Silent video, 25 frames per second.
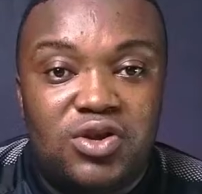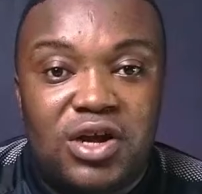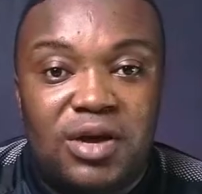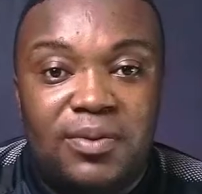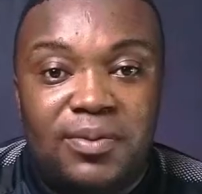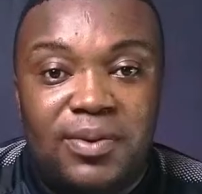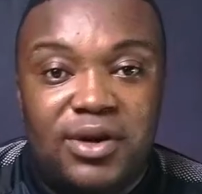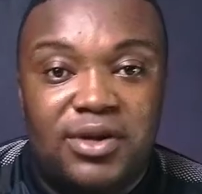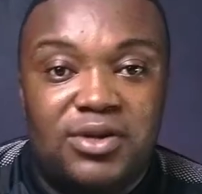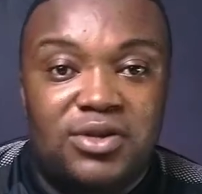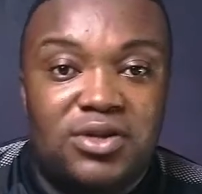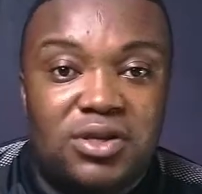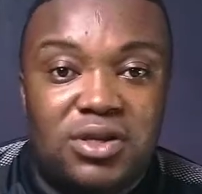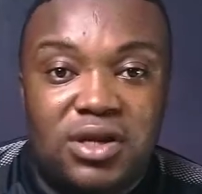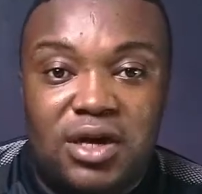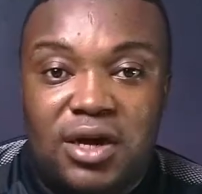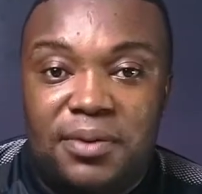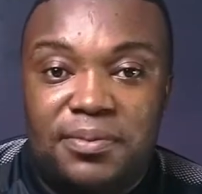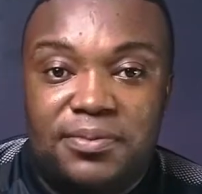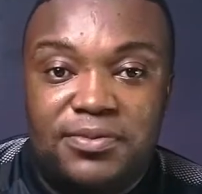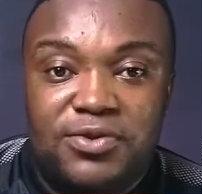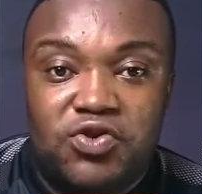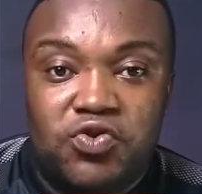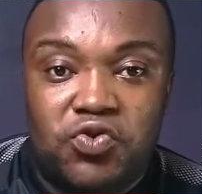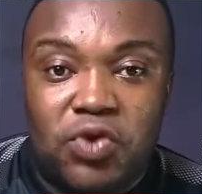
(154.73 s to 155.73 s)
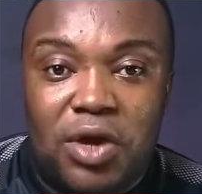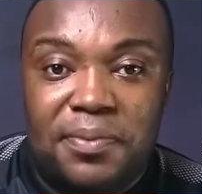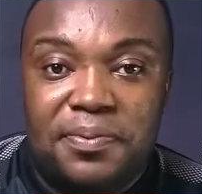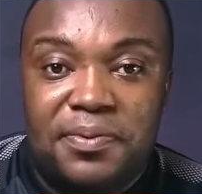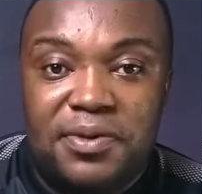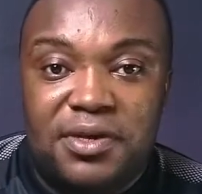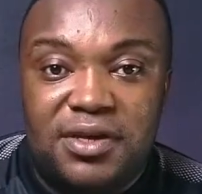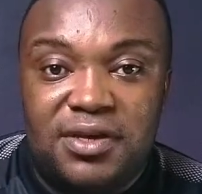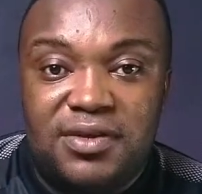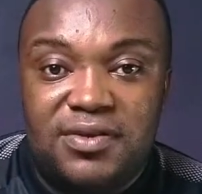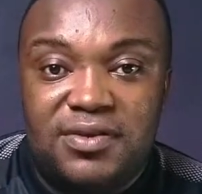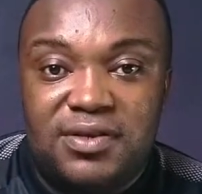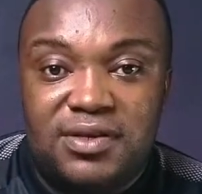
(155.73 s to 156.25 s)
about swipe
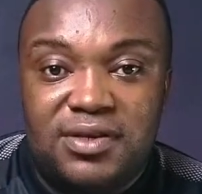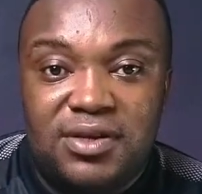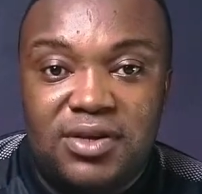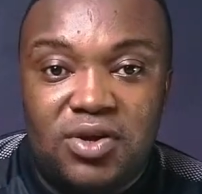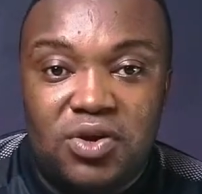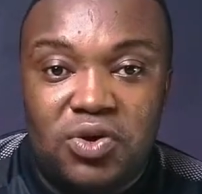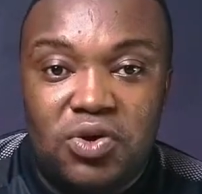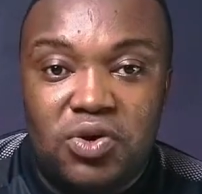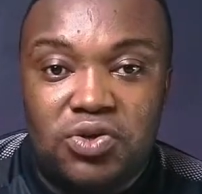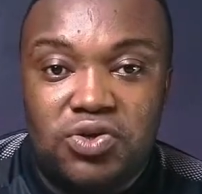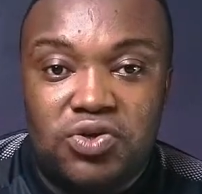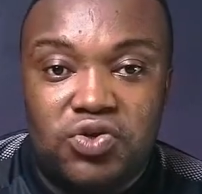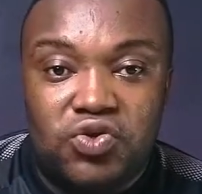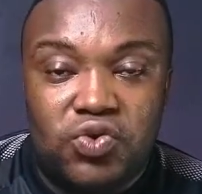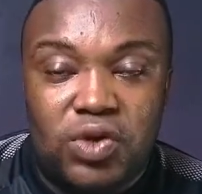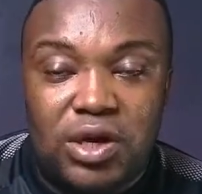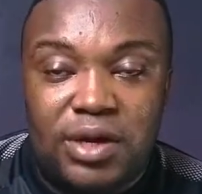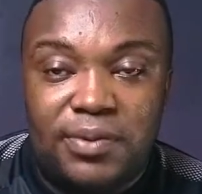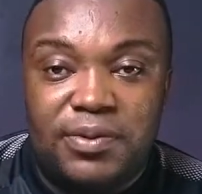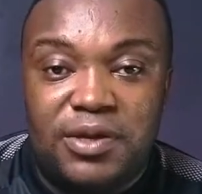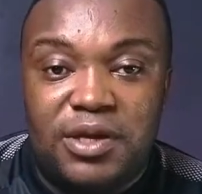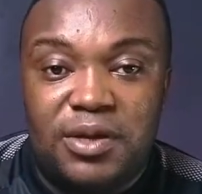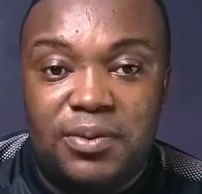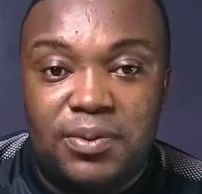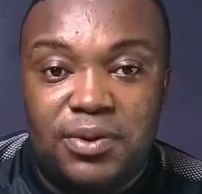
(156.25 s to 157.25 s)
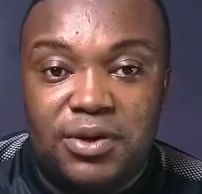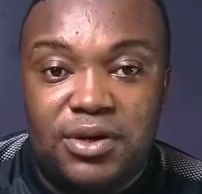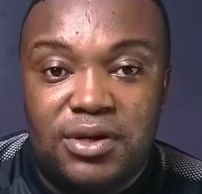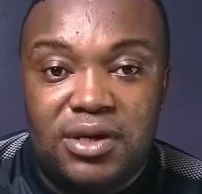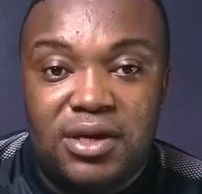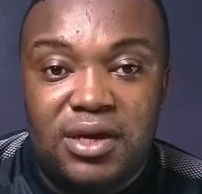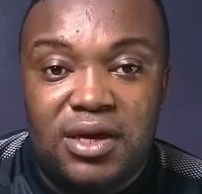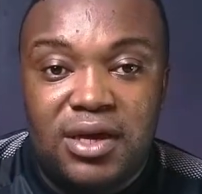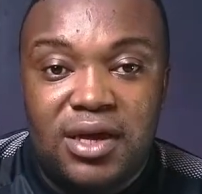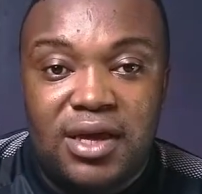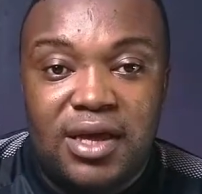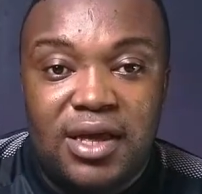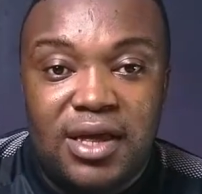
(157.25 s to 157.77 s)
keys or swipe keyboard,
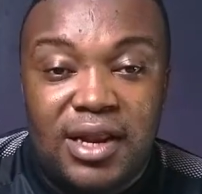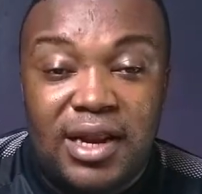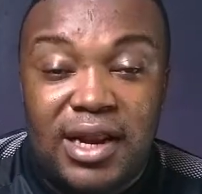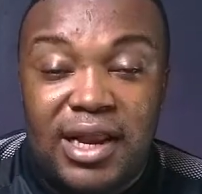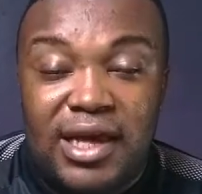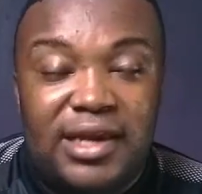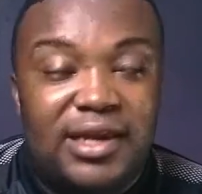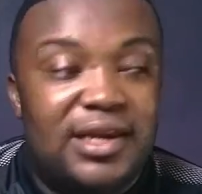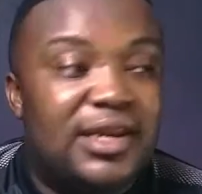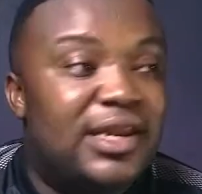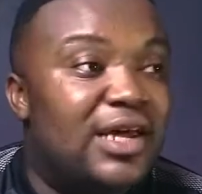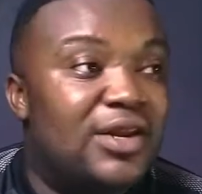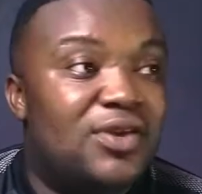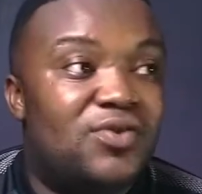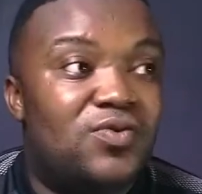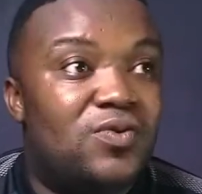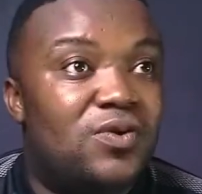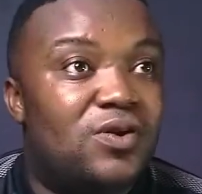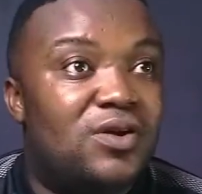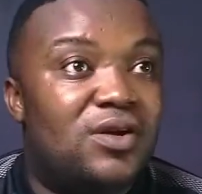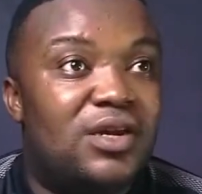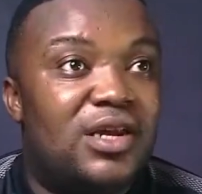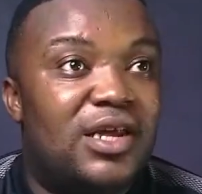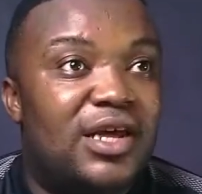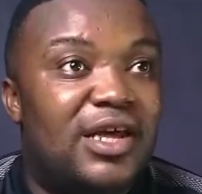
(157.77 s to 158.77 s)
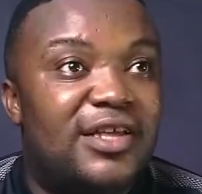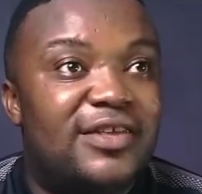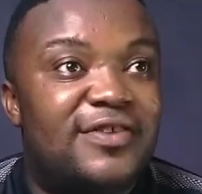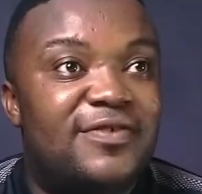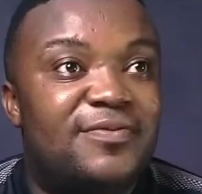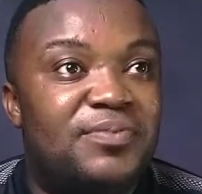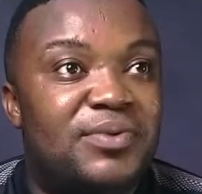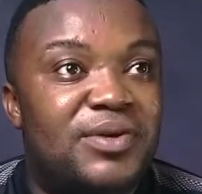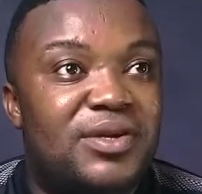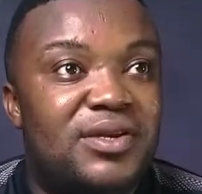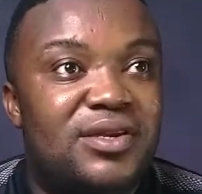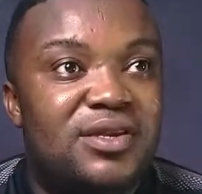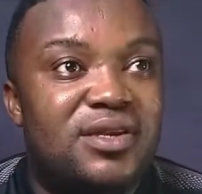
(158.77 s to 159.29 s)
like that one has
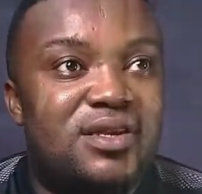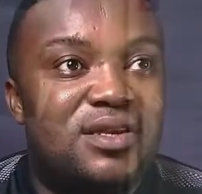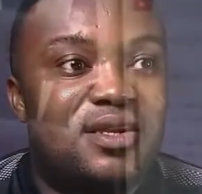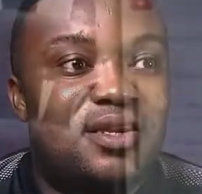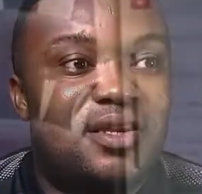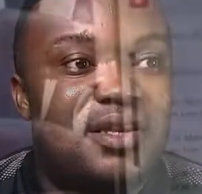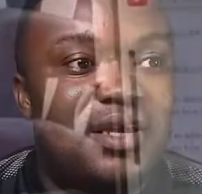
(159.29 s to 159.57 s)
been,